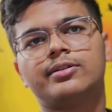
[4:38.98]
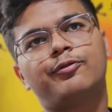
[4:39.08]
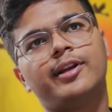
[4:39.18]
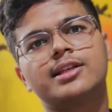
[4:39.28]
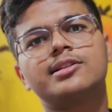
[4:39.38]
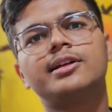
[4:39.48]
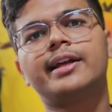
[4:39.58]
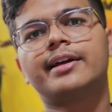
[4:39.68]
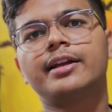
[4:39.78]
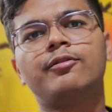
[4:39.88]
finish their
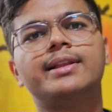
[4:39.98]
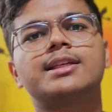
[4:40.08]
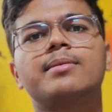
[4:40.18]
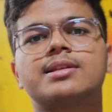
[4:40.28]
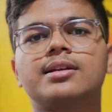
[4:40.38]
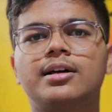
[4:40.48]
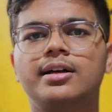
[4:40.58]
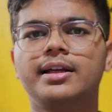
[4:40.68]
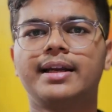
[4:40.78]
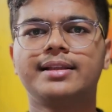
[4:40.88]
degree one semester
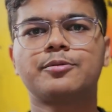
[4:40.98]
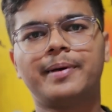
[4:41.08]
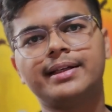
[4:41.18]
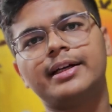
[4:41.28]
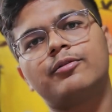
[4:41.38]
earlier and spend